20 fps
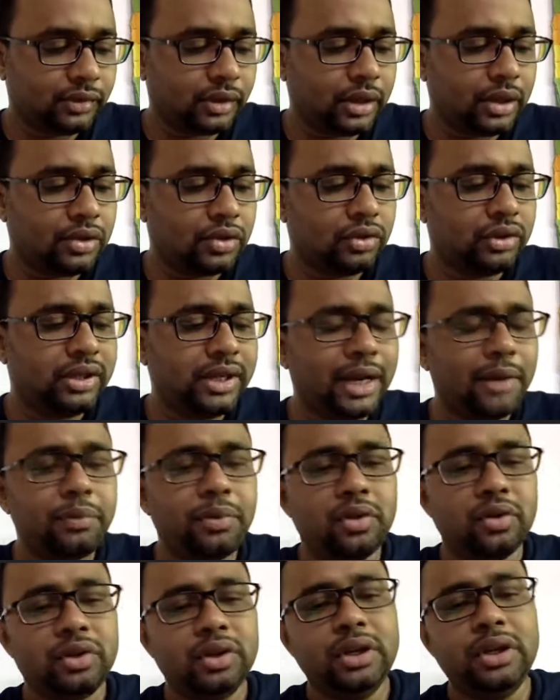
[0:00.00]
So
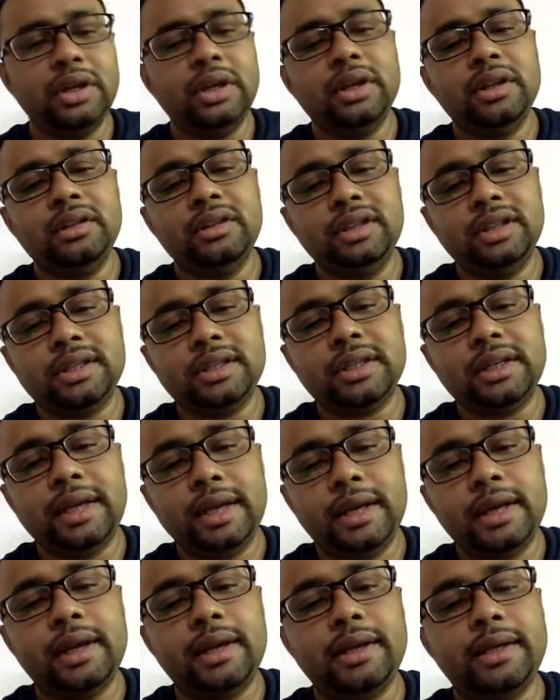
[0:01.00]
therefore, this
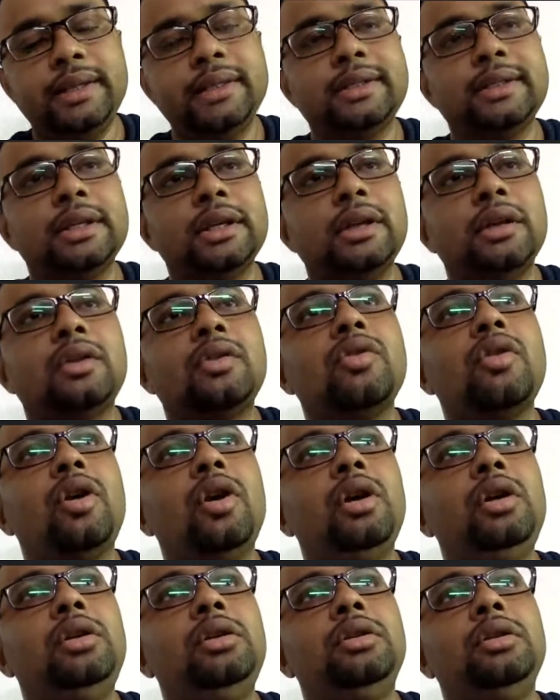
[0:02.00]
era is
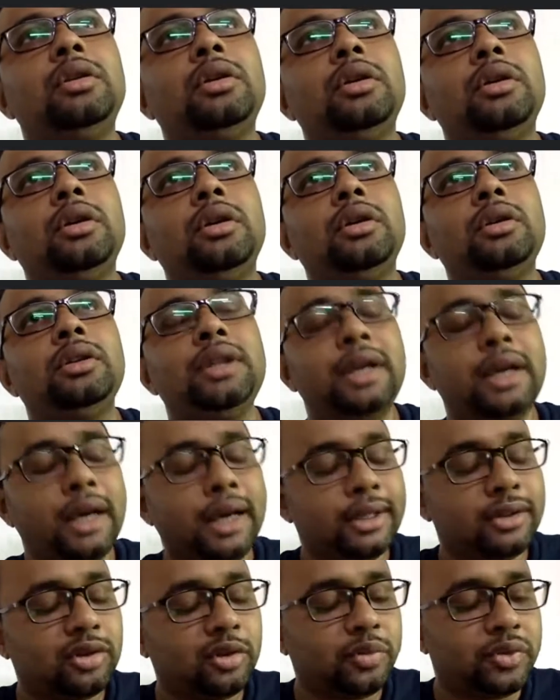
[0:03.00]
called the
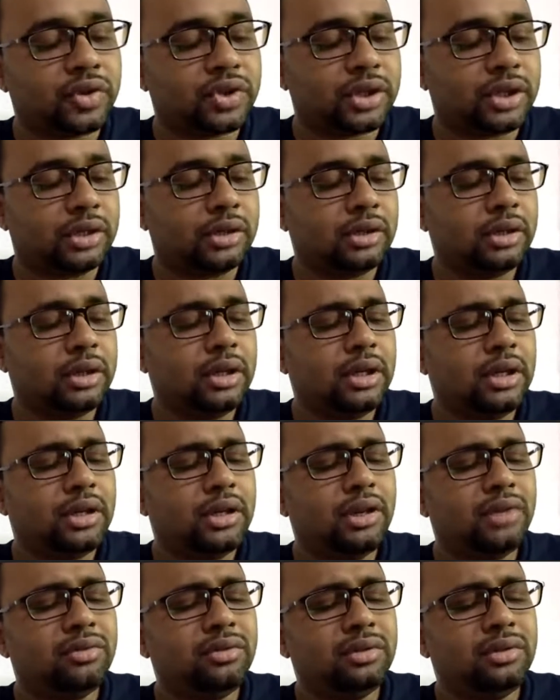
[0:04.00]
Anthropocene.
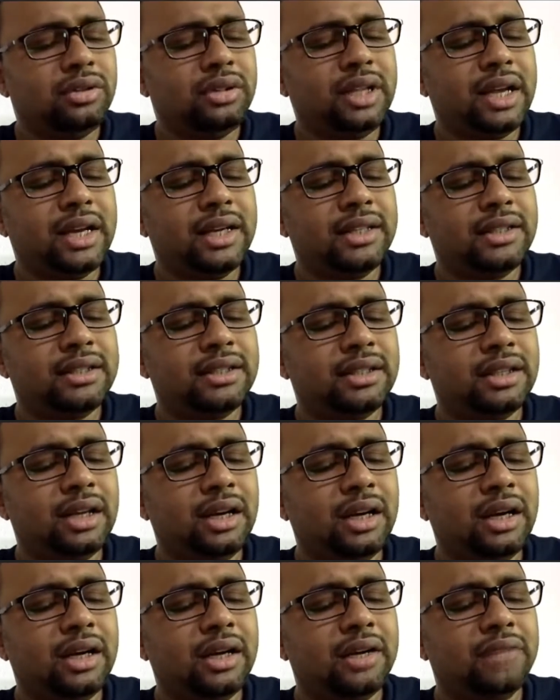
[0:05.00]
Now there is
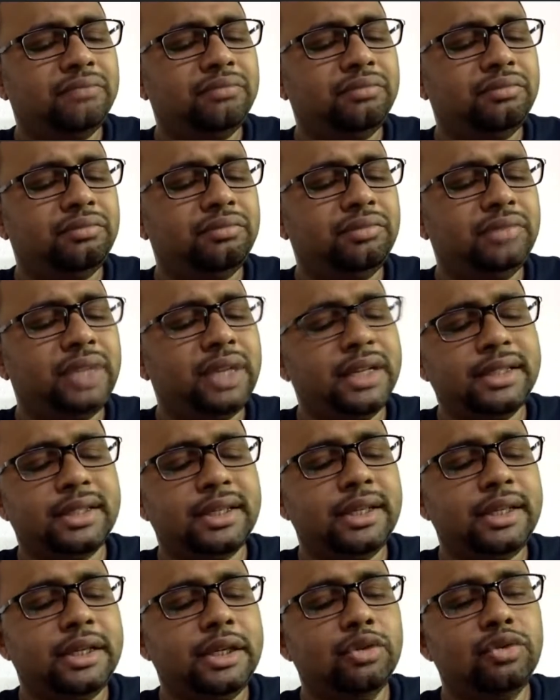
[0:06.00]
a
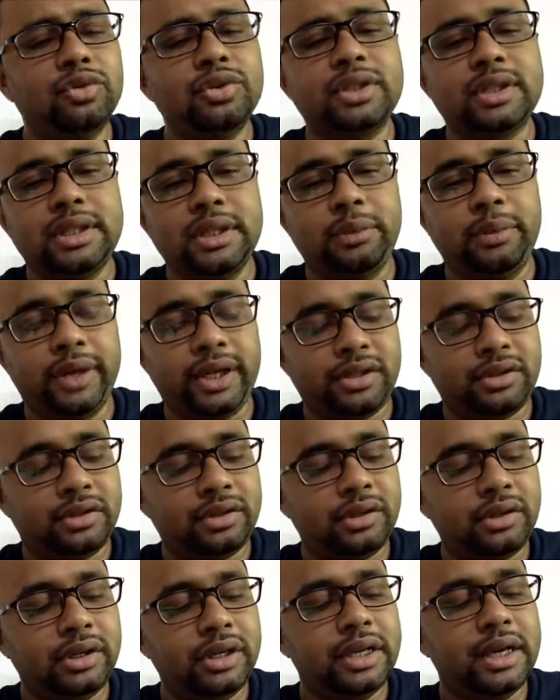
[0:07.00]
huge debate
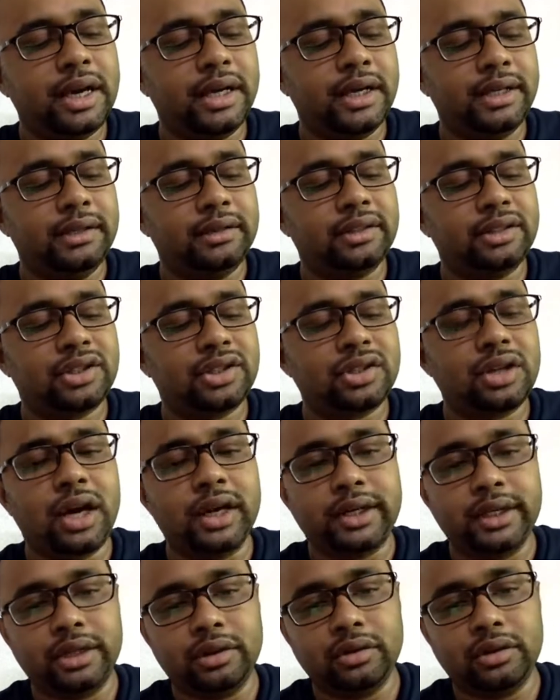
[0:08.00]
regarding the
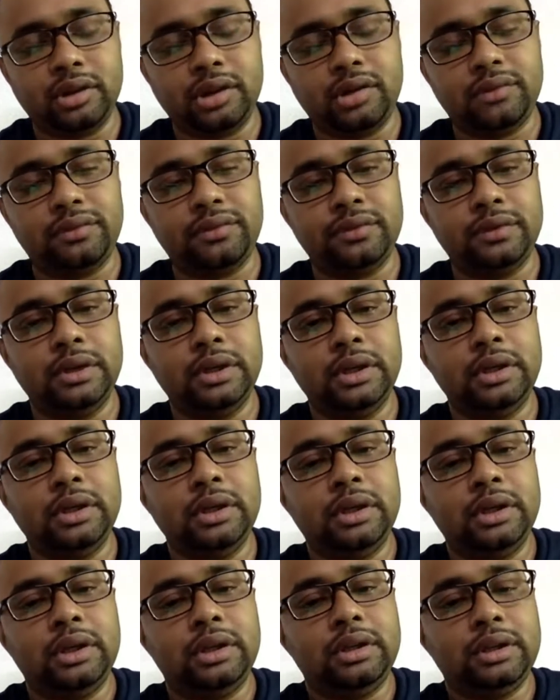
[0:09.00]
starting of
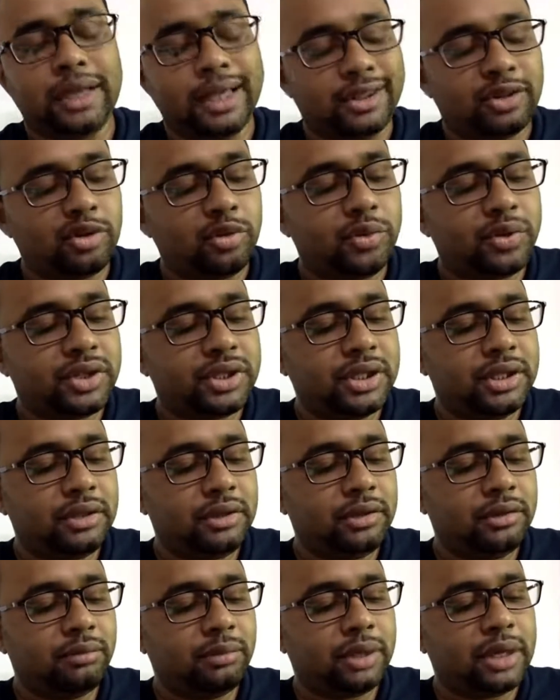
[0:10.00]
the Anthropocene,
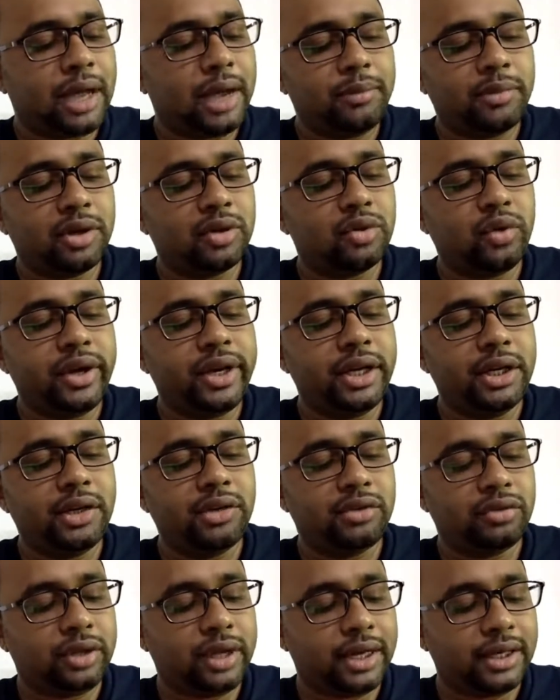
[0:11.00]
but I am not going
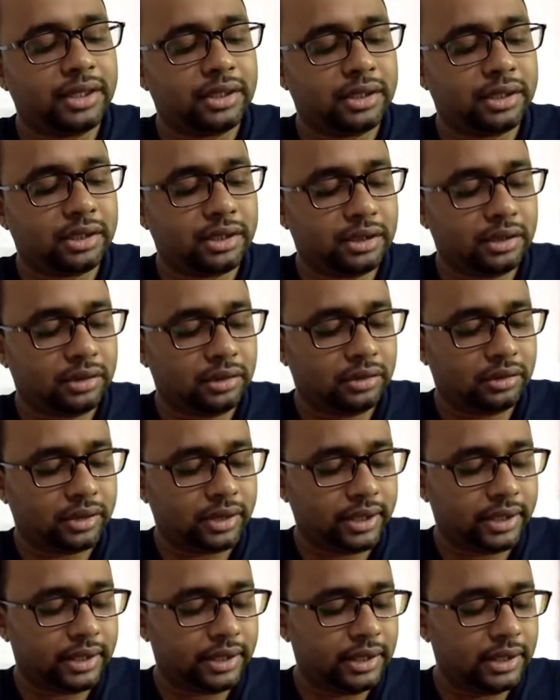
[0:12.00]
into that.
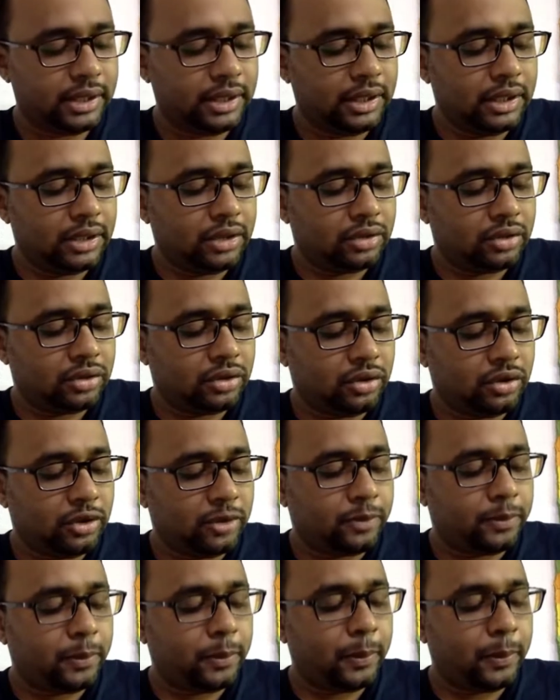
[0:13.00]
Okay, so